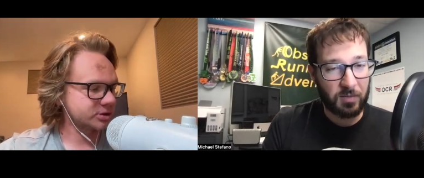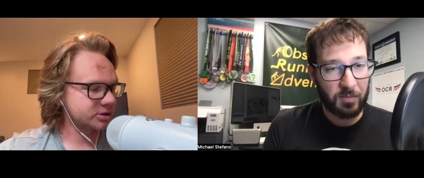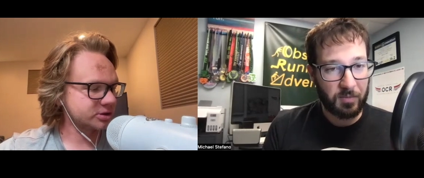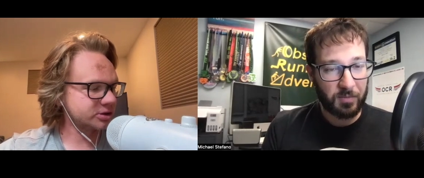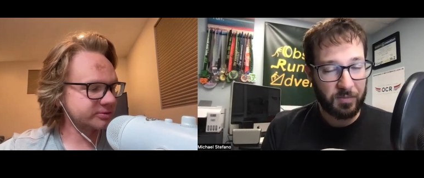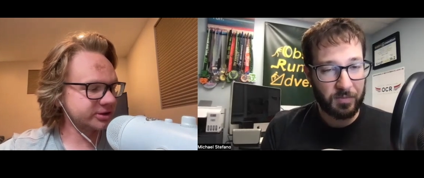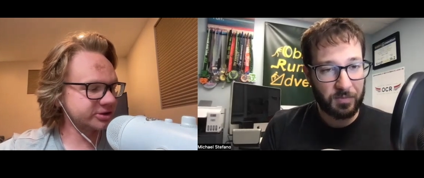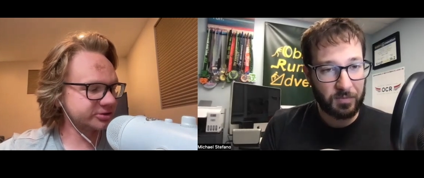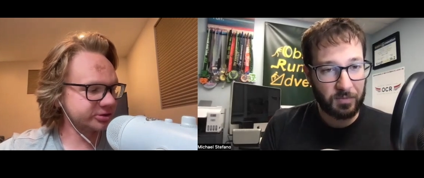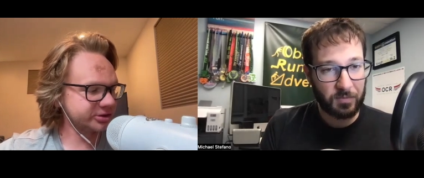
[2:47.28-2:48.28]
Speaker 1: I
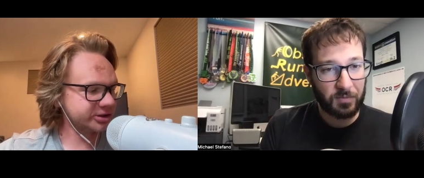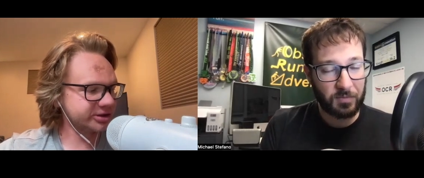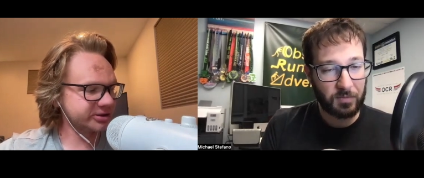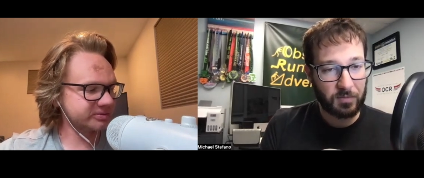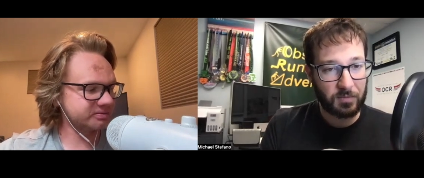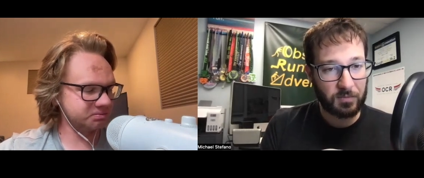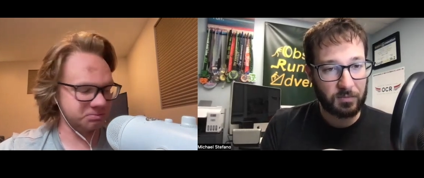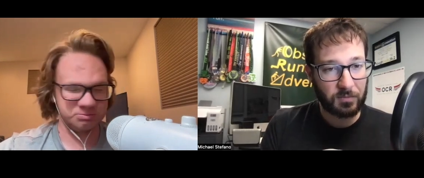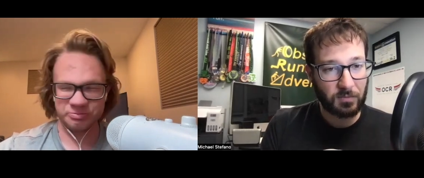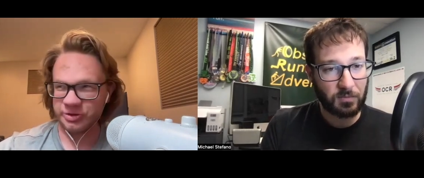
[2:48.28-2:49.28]
just really like,
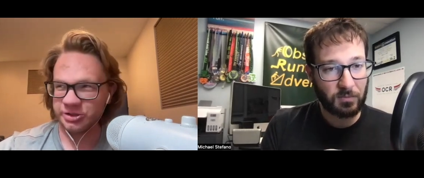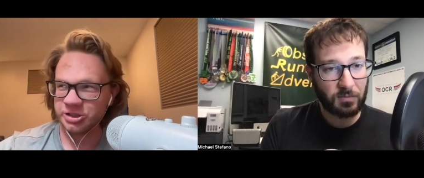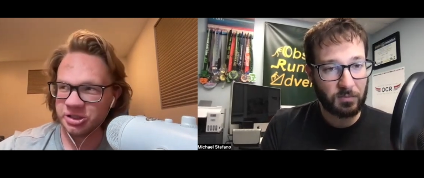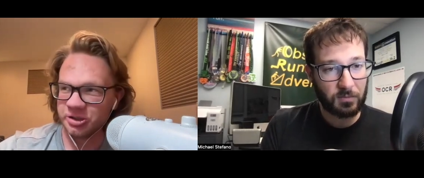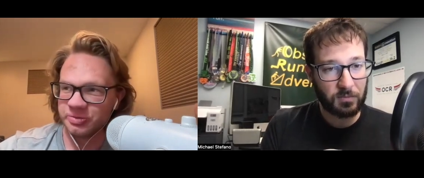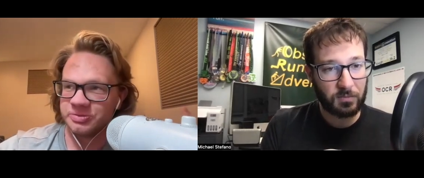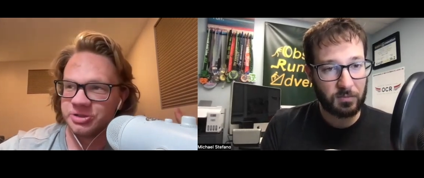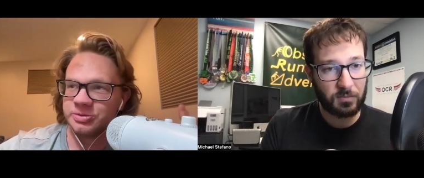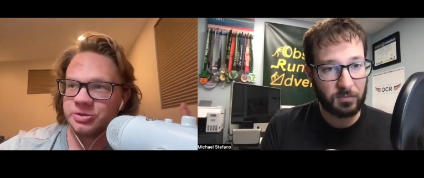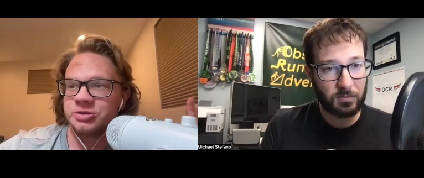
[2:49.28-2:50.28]
helping
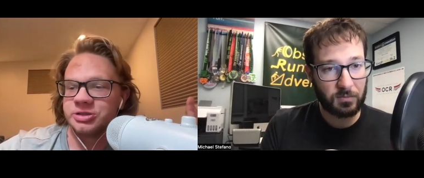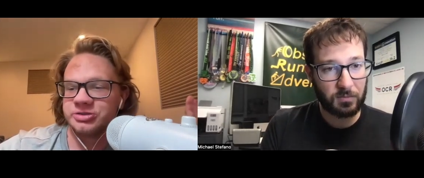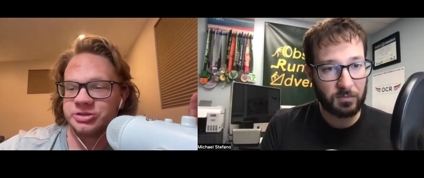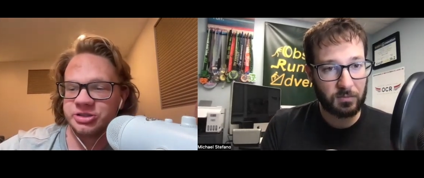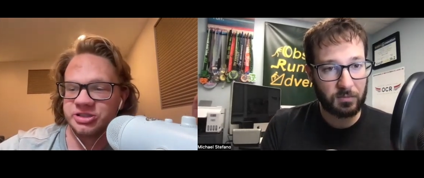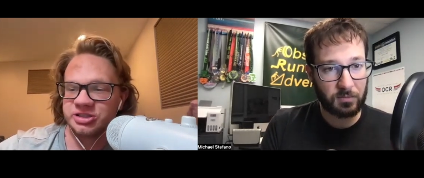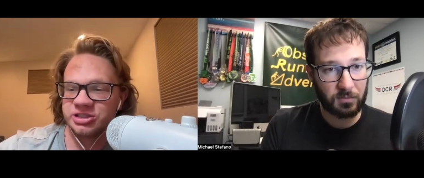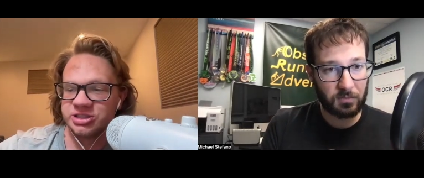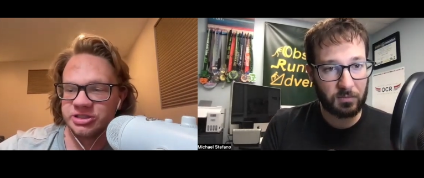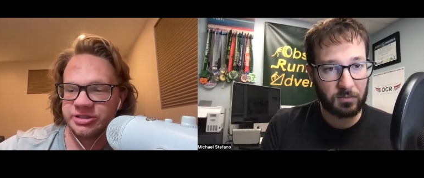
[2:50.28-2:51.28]
people. And I really like
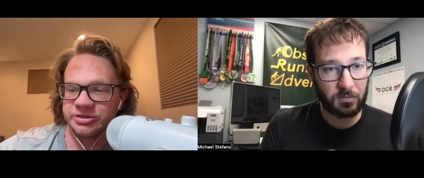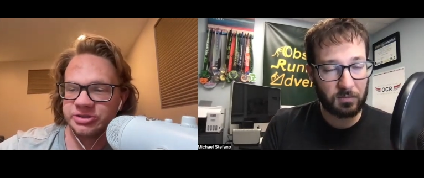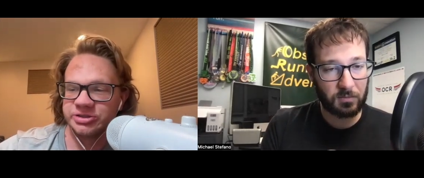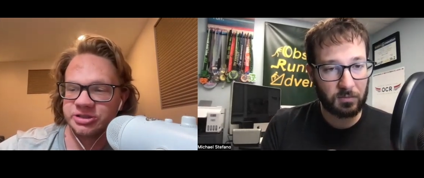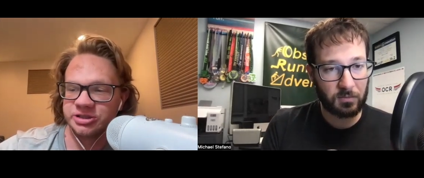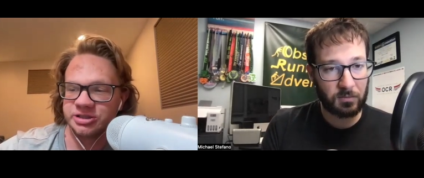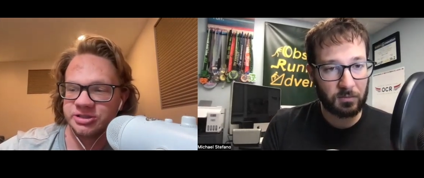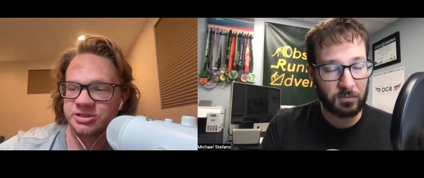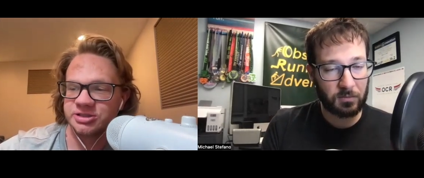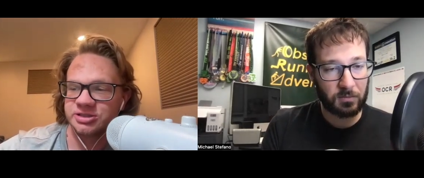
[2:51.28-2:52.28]
teaching English to the
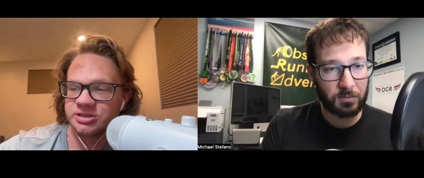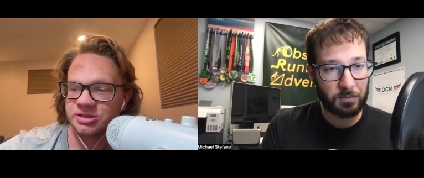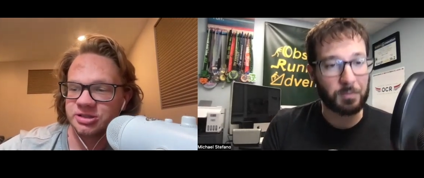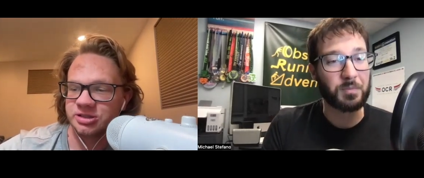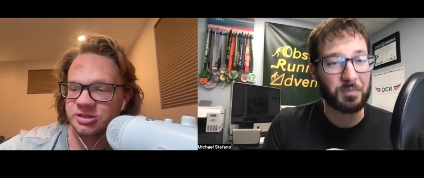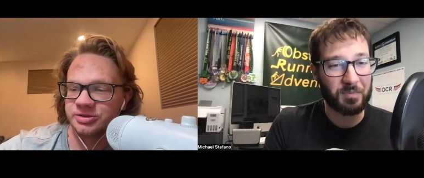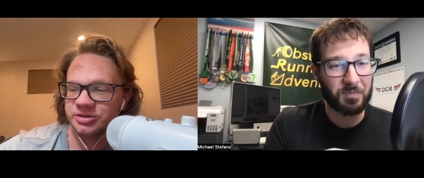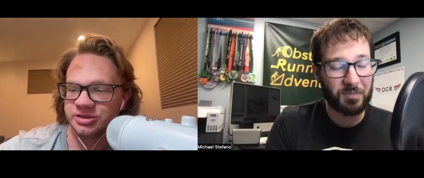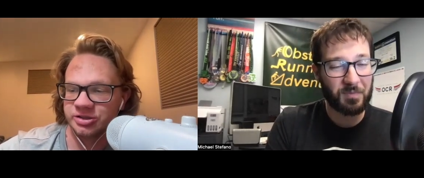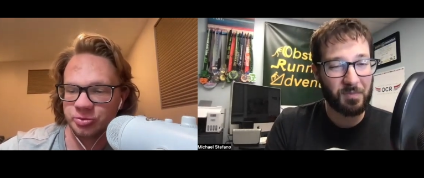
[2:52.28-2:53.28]
kids. I
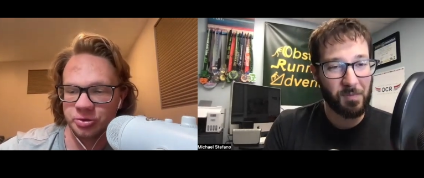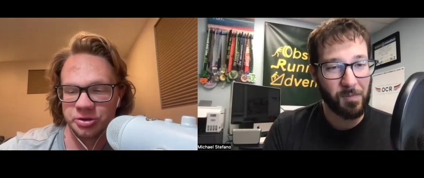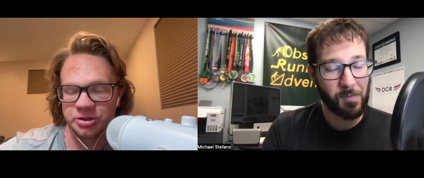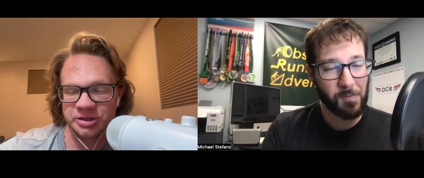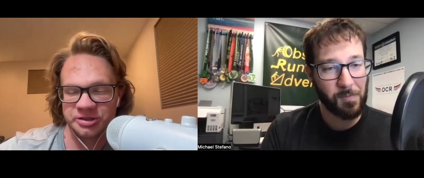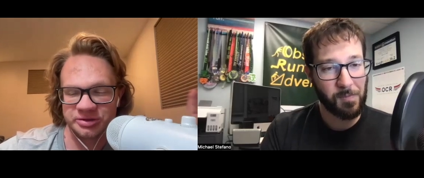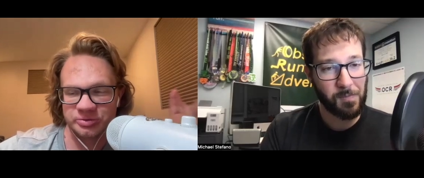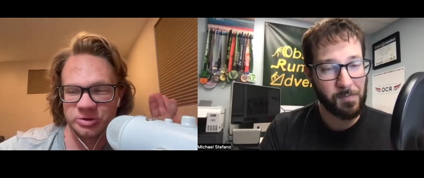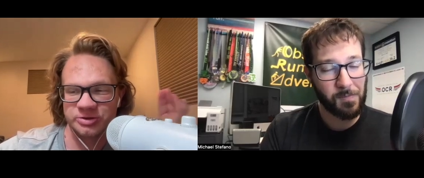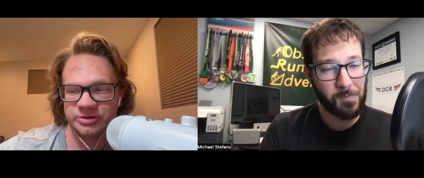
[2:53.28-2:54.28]
like the war. I like
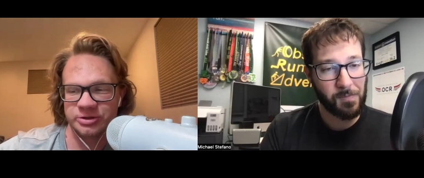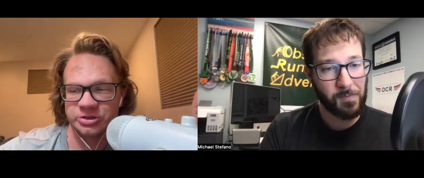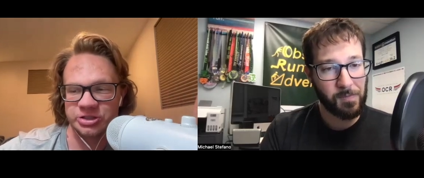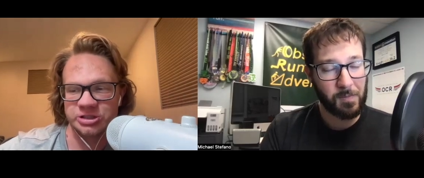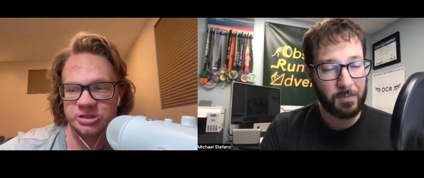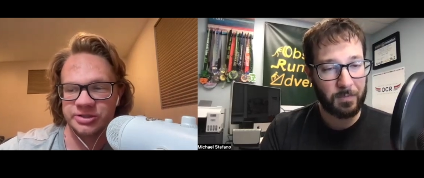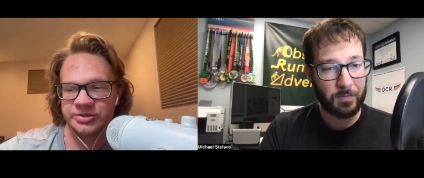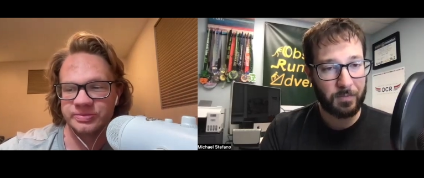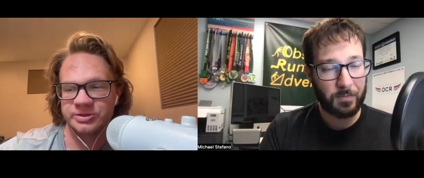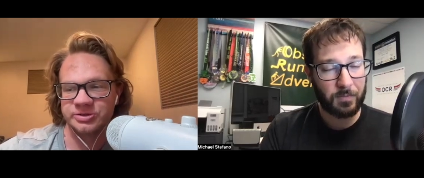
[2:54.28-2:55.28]
war
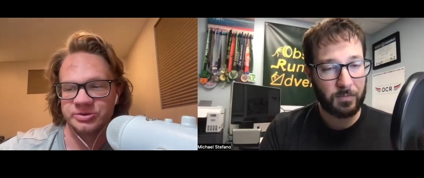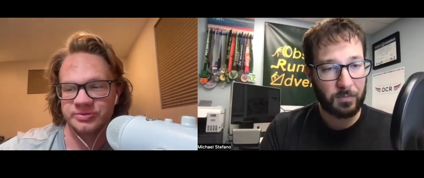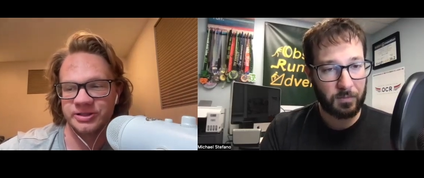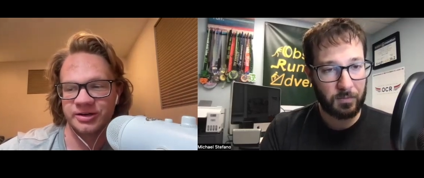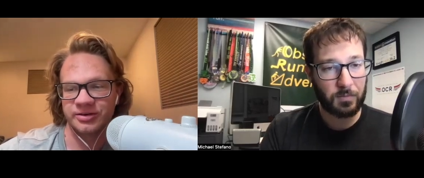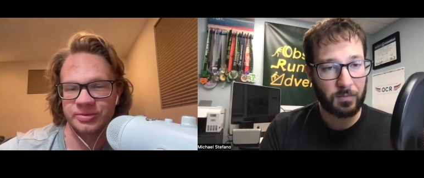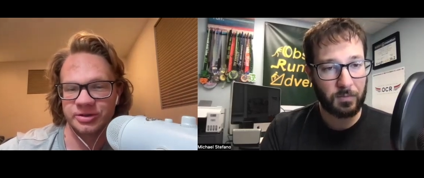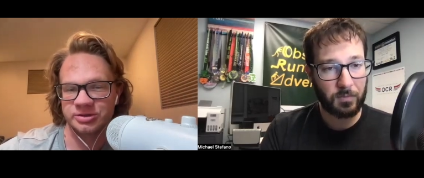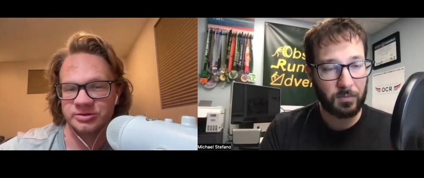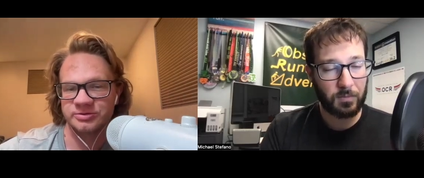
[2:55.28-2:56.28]
photojournalism. I love the
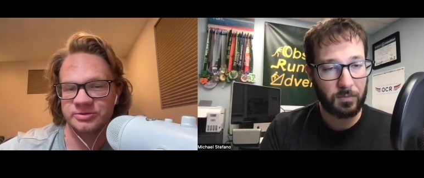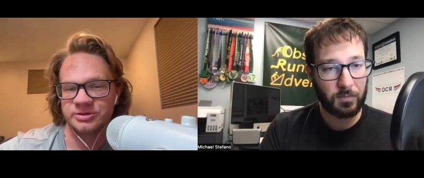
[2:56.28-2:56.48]
aspect of